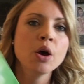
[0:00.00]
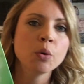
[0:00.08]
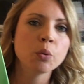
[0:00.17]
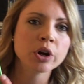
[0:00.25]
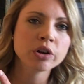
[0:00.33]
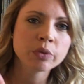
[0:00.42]

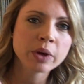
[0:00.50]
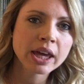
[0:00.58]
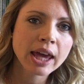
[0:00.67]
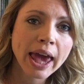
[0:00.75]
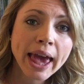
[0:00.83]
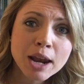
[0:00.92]
We're
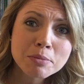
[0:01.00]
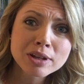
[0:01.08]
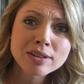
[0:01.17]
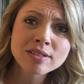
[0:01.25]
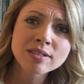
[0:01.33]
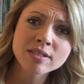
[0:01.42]
doing
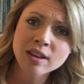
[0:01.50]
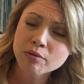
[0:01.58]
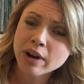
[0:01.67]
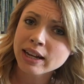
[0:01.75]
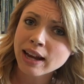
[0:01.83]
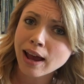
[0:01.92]
animals
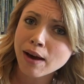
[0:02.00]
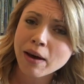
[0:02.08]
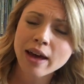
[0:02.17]
right now.